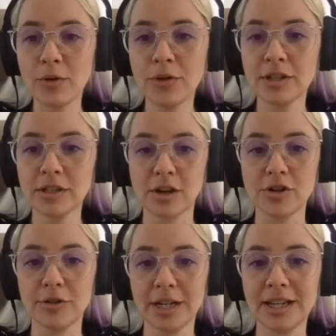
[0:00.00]
how this
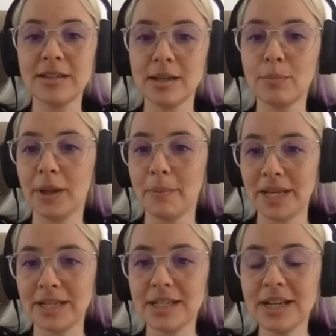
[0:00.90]
contract is
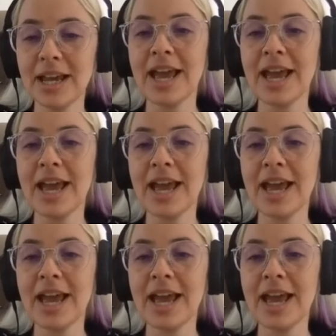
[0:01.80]
implemented.